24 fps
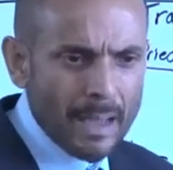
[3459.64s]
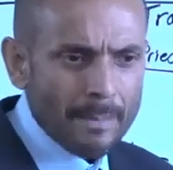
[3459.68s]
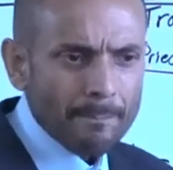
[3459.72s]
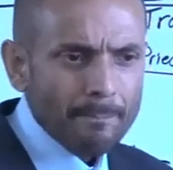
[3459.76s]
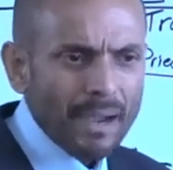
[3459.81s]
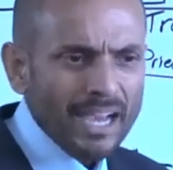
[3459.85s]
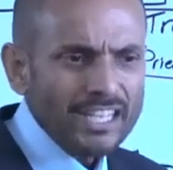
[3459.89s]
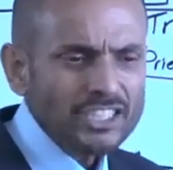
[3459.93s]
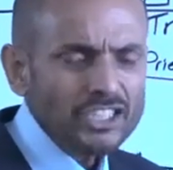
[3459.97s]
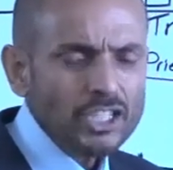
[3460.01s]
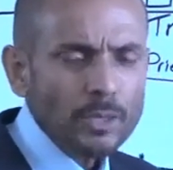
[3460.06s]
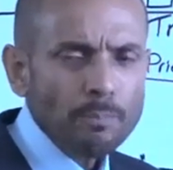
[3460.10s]

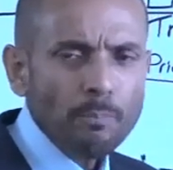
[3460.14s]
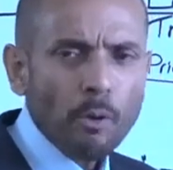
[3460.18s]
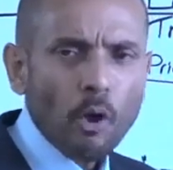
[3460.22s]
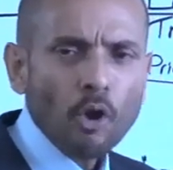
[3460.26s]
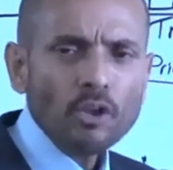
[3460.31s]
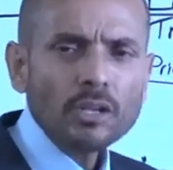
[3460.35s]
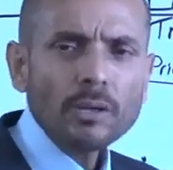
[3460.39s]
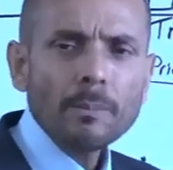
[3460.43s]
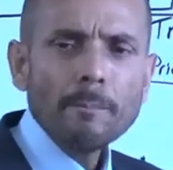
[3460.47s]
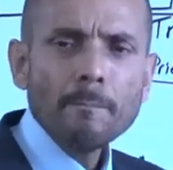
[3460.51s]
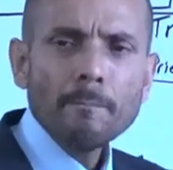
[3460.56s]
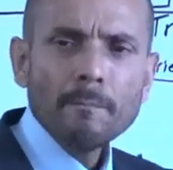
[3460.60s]
based
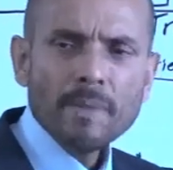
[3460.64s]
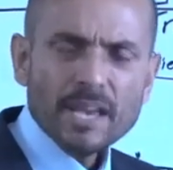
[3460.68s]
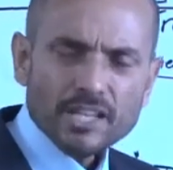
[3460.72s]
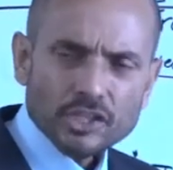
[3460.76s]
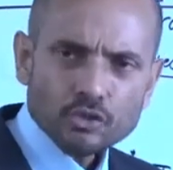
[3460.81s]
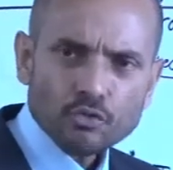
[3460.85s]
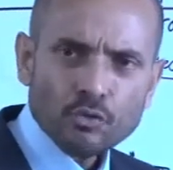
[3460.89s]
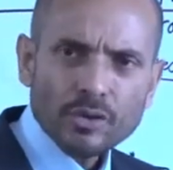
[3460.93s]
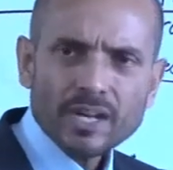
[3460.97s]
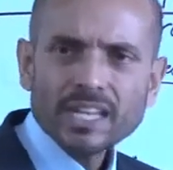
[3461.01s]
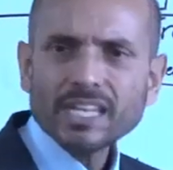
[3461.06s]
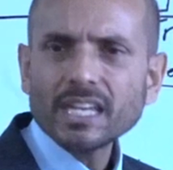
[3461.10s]
upon a
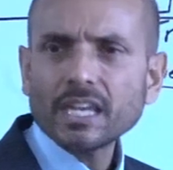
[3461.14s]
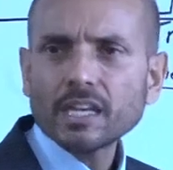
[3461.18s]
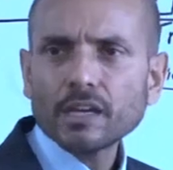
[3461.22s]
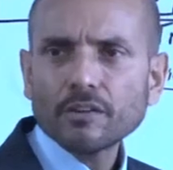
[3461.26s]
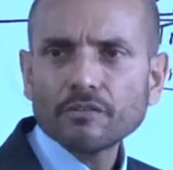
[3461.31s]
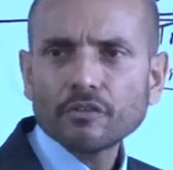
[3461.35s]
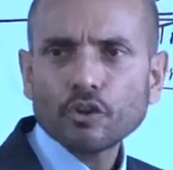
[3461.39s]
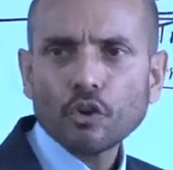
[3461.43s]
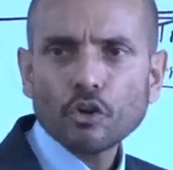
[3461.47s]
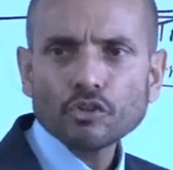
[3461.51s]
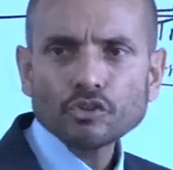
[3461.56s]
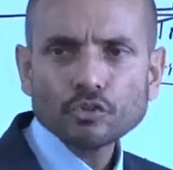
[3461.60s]
misreading
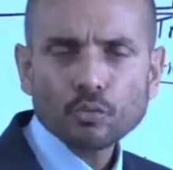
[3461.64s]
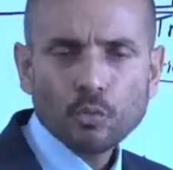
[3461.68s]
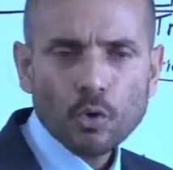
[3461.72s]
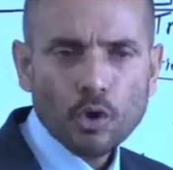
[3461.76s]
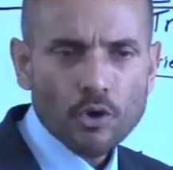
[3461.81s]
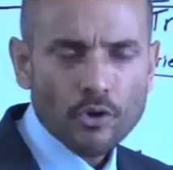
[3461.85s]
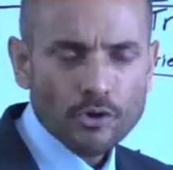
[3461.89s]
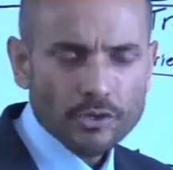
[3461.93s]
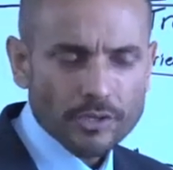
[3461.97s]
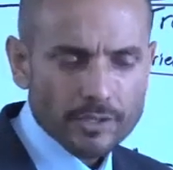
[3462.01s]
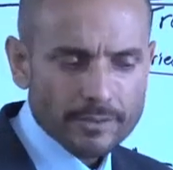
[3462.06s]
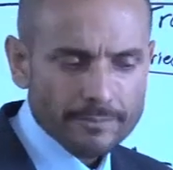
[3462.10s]
of God's
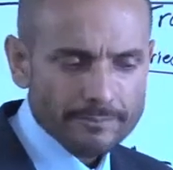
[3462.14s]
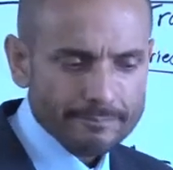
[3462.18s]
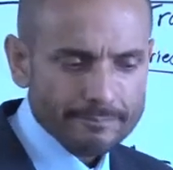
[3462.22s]
word.